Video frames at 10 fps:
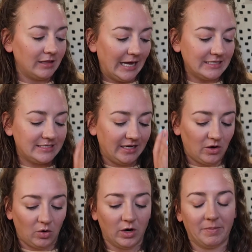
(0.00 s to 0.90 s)

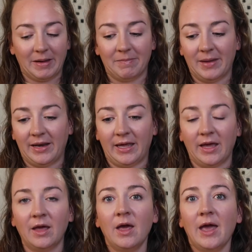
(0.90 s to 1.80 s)
classic or my
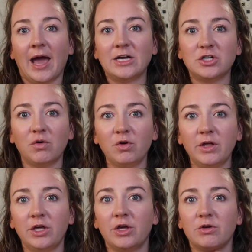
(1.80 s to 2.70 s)
mini. I don't
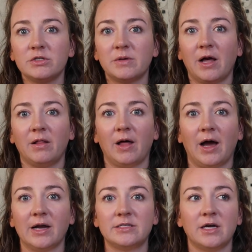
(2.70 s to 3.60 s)
really use a
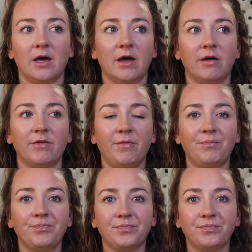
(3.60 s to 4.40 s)
lot of,